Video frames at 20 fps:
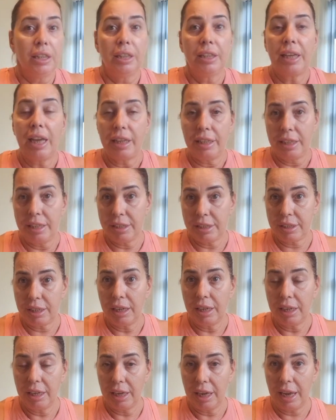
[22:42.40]
get this
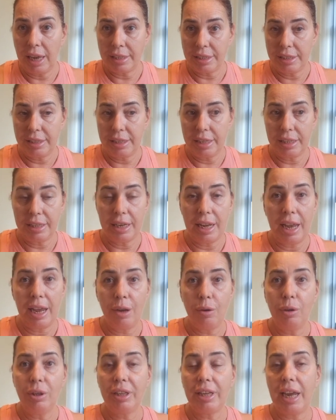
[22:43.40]
edited
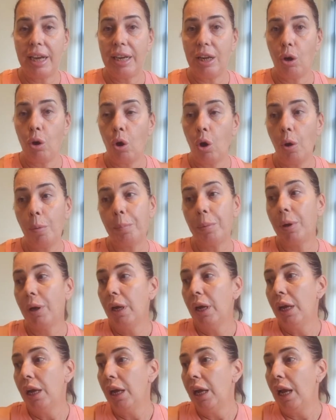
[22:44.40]
now, get it up,
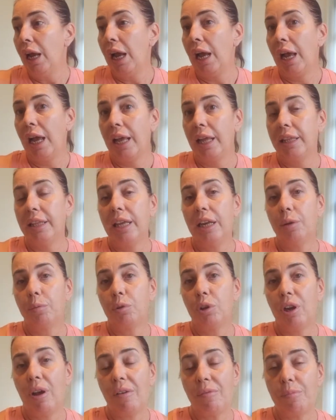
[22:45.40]
and then I'm
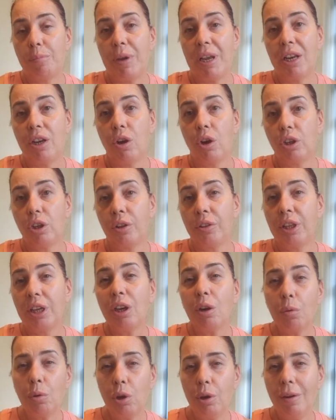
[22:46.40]
going to have me a night. I
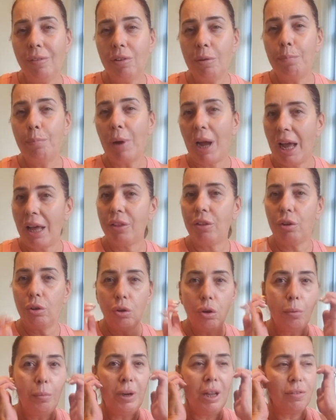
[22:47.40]
think I'm going to have a bath. I
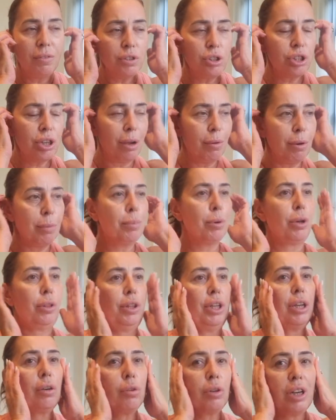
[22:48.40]
normally have a shower, but I
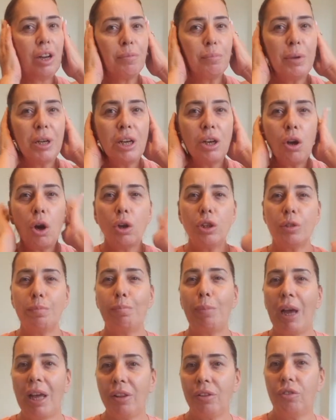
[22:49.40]
think I'm going to have me a nice
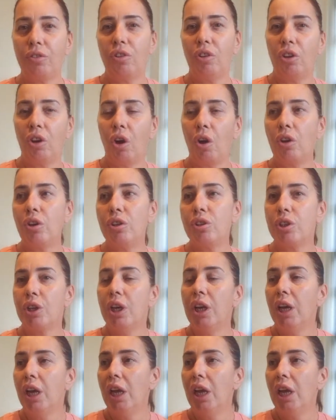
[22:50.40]
bath tonight.